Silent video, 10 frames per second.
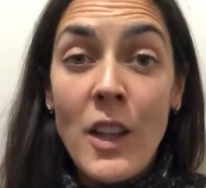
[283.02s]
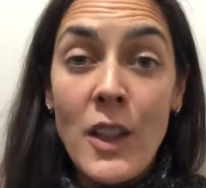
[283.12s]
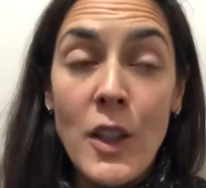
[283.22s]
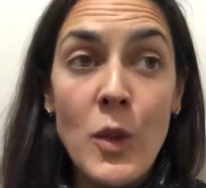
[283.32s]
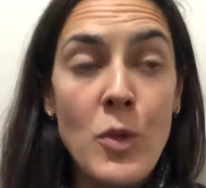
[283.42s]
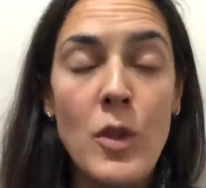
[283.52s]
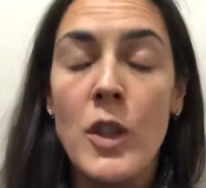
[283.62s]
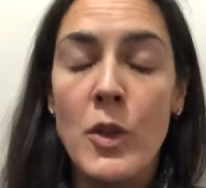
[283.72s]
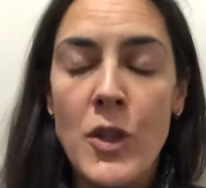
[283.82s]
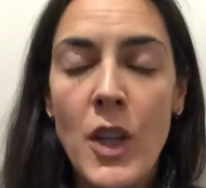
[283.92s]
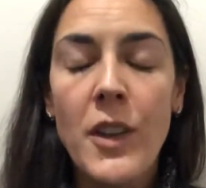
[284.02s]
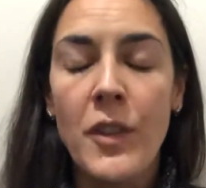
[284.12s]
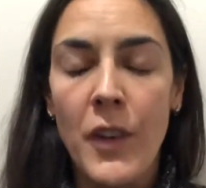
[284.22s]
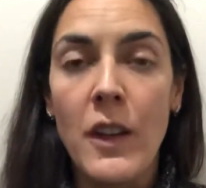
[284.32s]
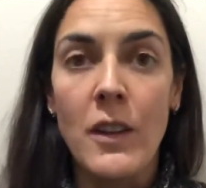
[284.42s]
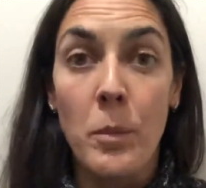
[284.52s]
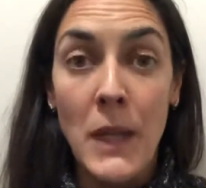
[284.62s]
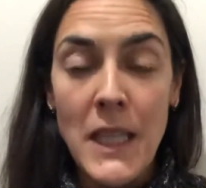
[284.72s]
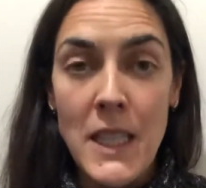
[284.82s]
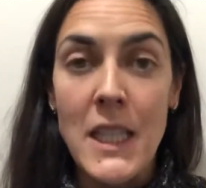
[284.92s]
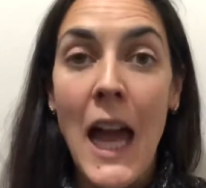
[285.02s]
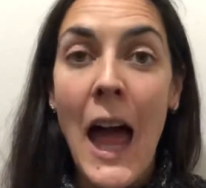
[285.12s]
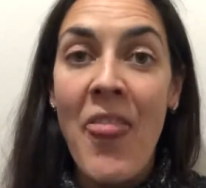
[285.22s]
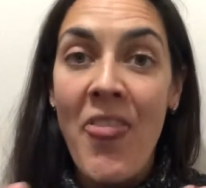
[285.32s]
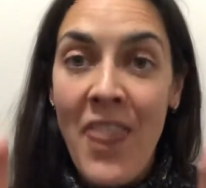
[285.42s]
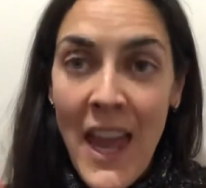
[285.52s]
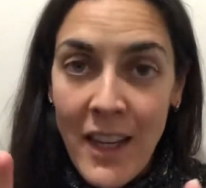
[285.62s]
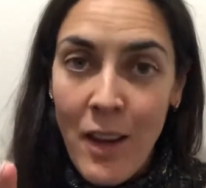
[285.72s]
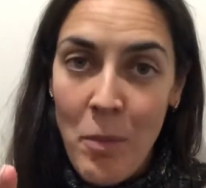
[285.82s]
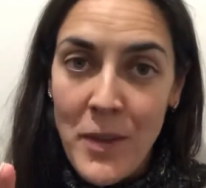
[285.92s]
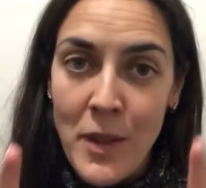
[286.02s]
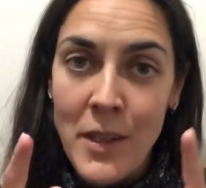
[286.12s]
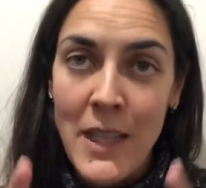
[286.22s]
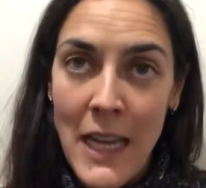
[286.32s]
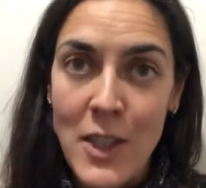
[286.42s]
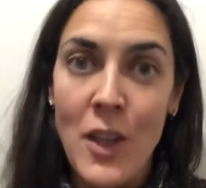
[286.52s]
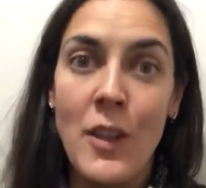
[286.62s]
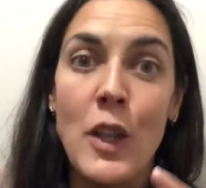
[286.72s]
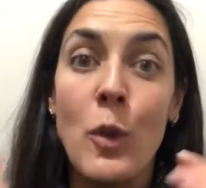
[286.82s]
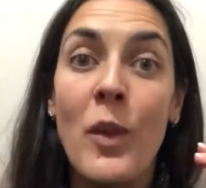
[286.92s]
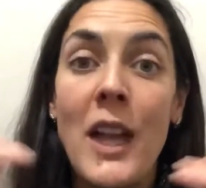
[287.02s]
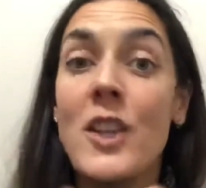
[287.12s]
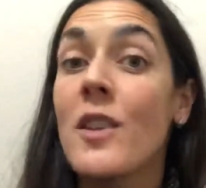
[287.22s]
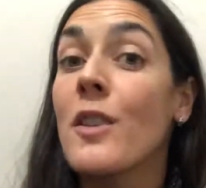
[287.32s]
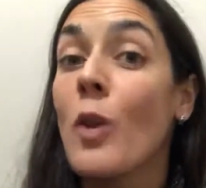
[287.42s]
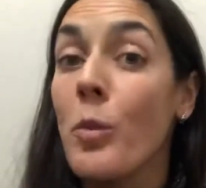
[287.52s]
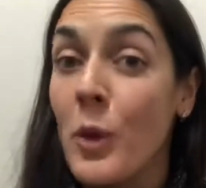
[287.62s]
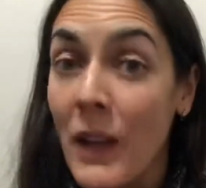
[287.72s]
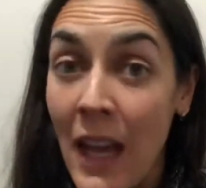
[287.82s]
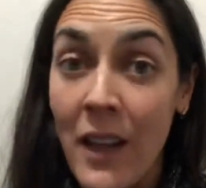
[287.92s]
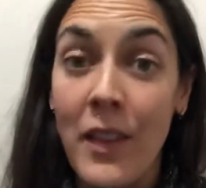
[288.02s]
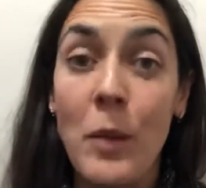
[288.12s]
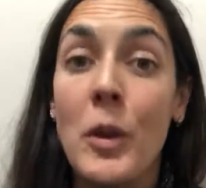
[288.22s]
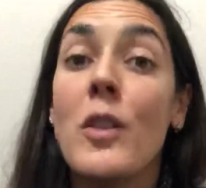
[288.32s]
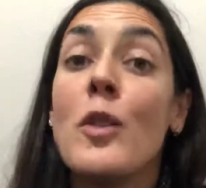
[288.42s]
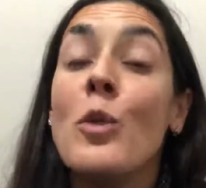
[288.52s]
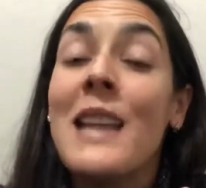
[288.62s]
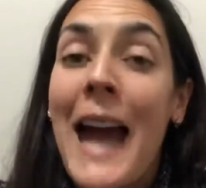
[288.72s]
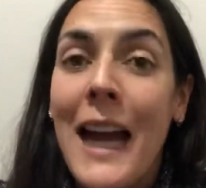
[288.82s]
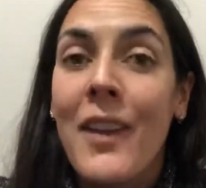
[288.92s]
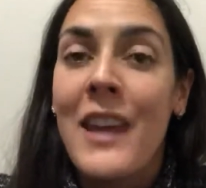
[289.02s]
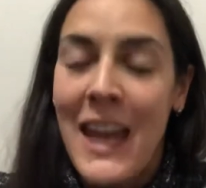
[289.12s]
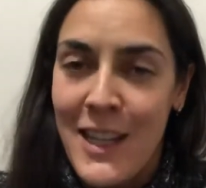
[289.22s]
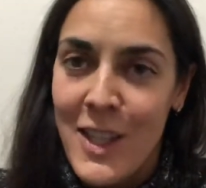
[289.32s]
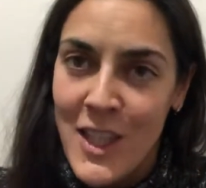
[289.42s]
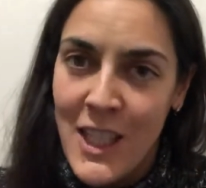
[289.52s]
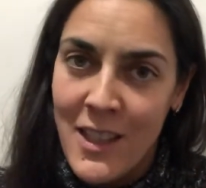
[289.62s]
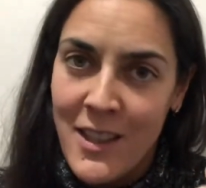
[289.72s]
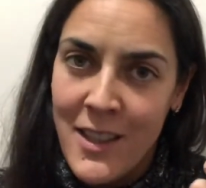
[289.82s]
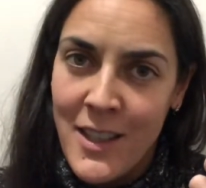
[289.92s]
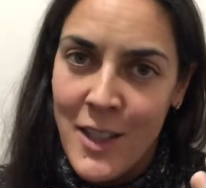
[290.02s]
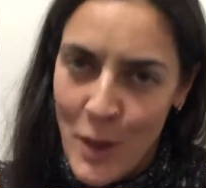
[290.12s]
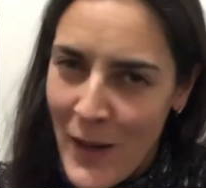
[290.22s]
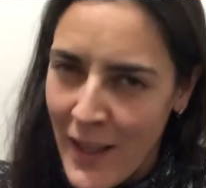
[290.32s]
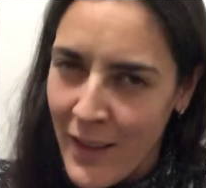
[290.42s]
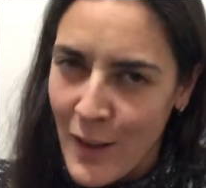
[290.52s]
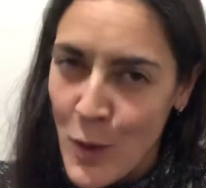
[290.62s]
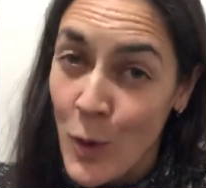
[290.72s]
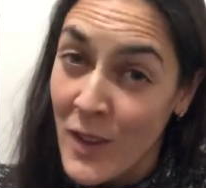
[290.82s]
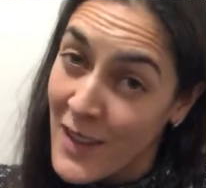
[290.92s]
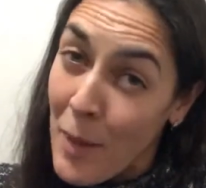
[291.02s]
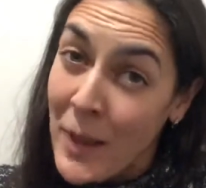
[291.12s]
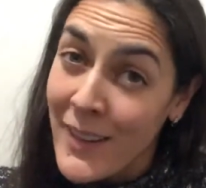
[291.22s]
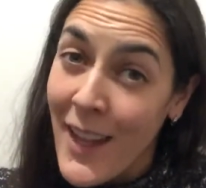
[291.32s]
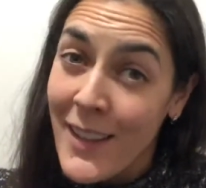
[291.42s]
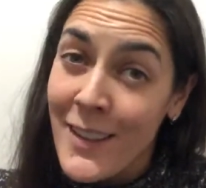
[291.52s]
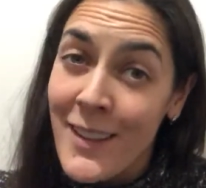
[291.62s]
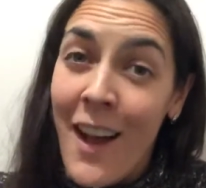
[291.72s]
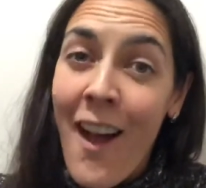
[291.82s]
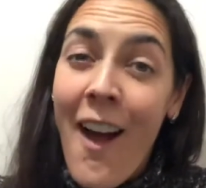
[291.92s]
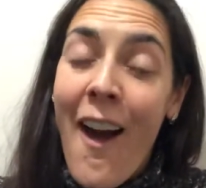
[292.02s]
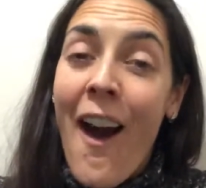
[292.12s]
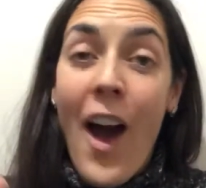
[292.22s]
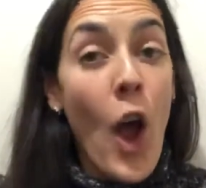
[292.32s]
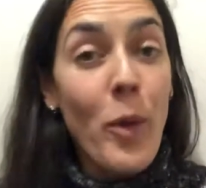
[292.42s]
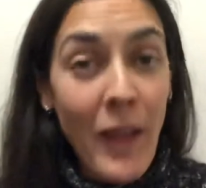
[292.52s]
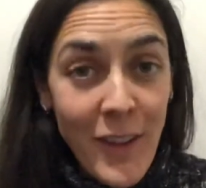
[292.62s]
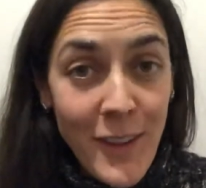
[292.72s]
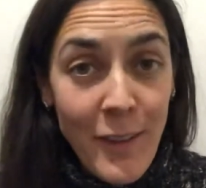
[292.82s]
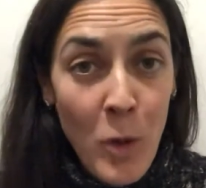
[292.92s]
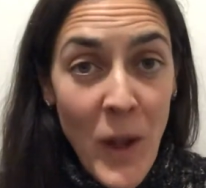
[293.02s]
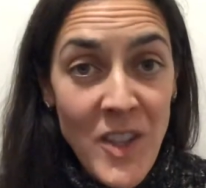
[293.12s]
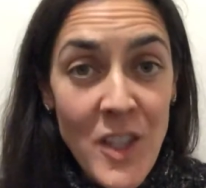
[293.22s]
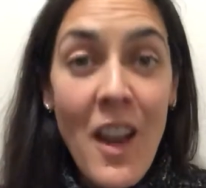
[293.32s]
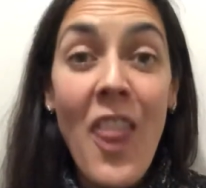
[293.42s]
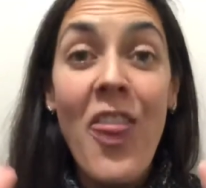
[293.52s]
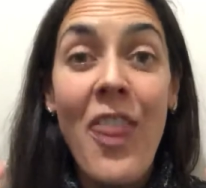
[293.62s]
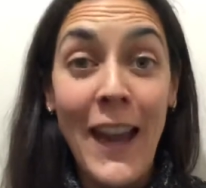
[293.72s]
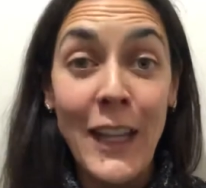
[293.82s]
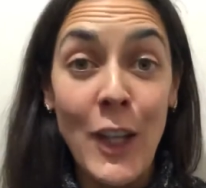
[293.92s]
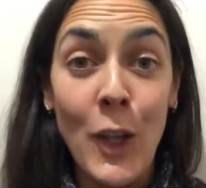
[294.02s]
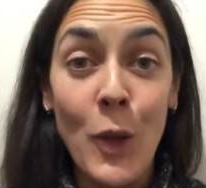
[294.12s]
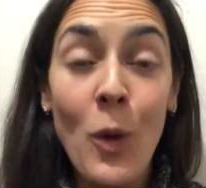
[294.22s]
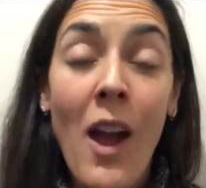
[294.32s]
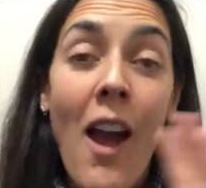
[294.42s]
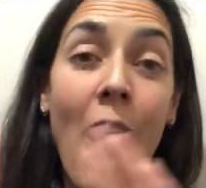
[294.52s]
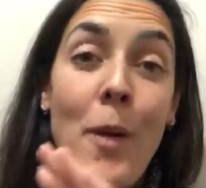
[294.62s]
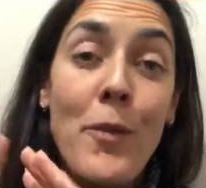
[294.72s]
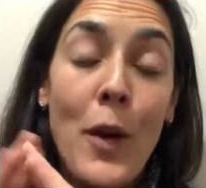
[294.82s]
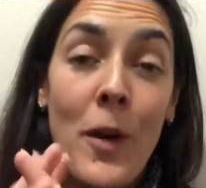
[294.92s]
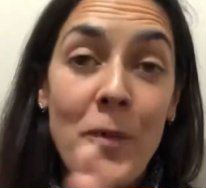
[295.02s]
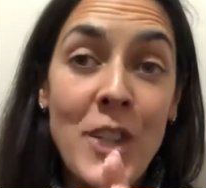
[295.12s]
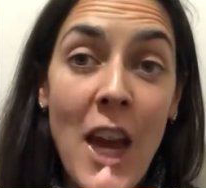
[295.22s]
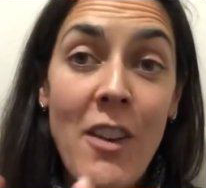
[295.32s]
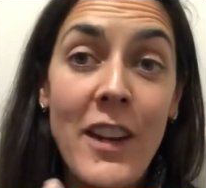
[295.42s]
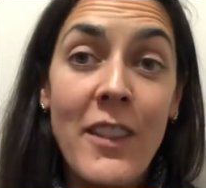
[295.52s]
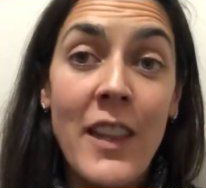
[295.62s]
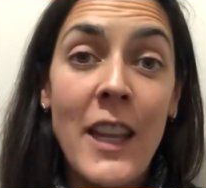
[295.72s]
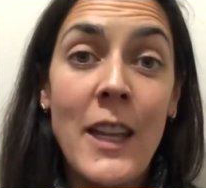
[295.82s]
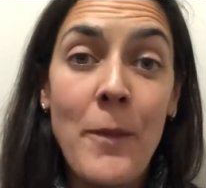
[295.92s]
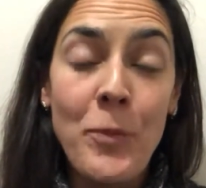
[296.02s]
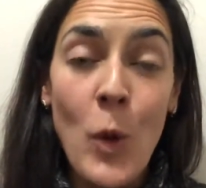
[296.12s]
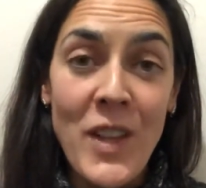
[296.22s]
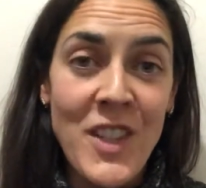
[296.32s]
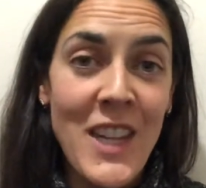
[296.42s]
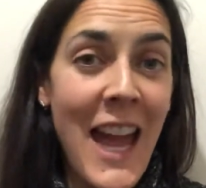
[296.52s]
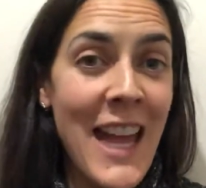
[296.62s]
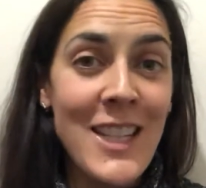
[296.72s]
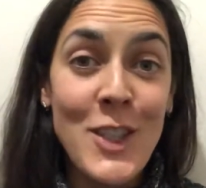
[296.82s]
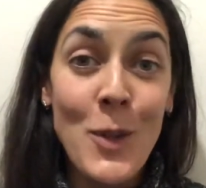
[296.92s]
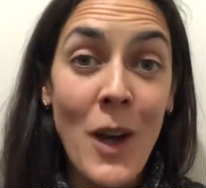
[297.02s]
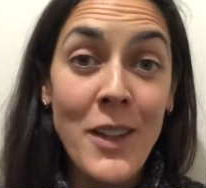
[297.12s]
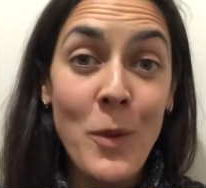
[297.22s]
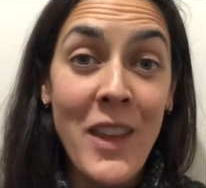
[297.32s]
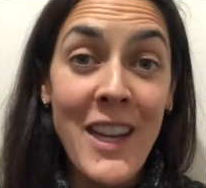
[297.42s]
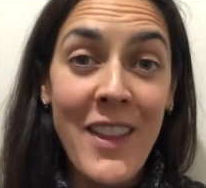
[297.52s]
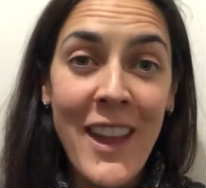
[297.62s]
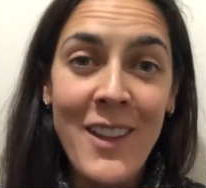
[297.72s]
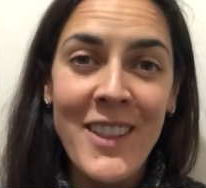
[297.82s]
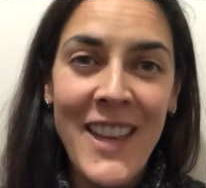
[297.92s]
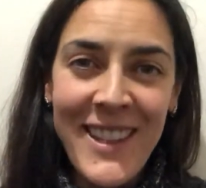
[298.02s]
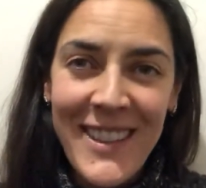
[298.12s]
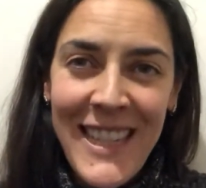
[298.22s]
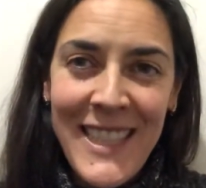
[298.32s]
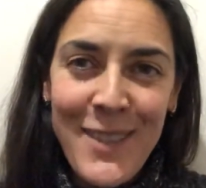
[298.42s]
you just feel depleted, and then comes the danger that you then just stop doing anything because you lack the energy to do anything at all. Does that make sense? I hope that answers the question. Thank you for sharing the question, and do ask with anything else. Thanks, ladies.